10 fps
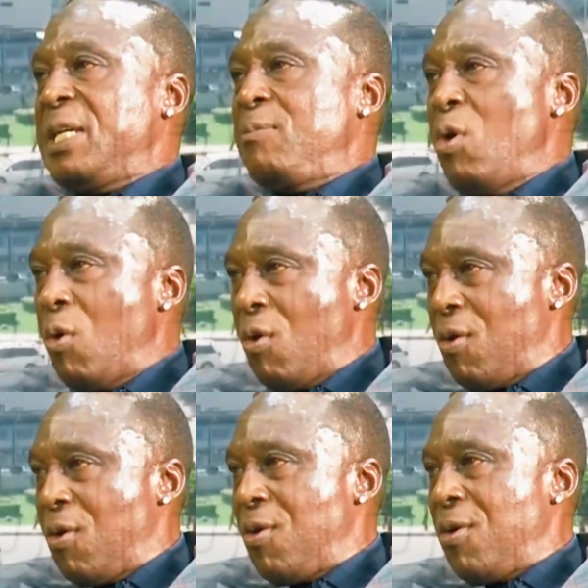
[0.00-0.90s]
Igbo.
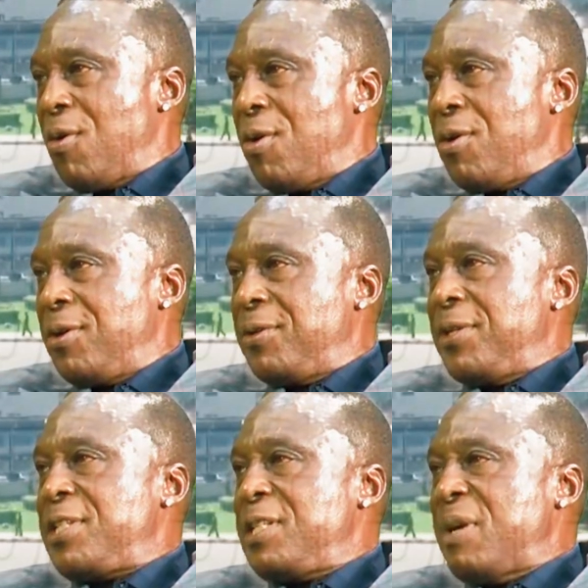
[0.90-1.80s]
They
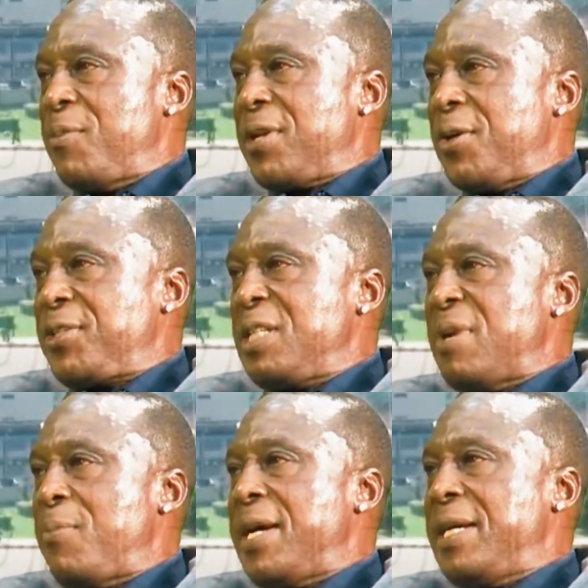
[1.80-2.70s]
see my mother, I would say,
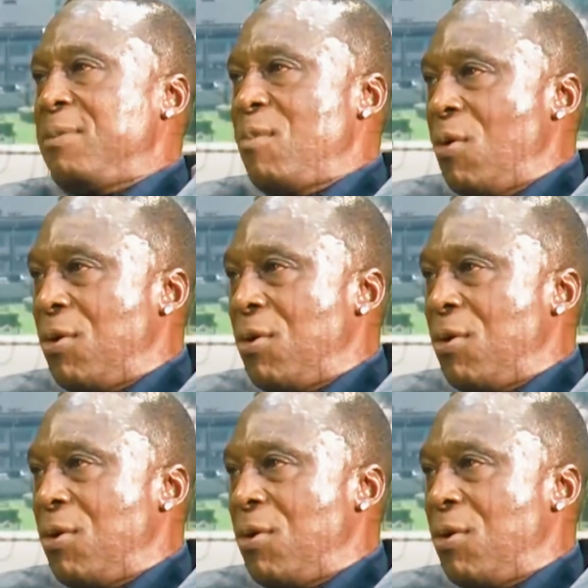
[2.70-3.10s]
Mama Igbo.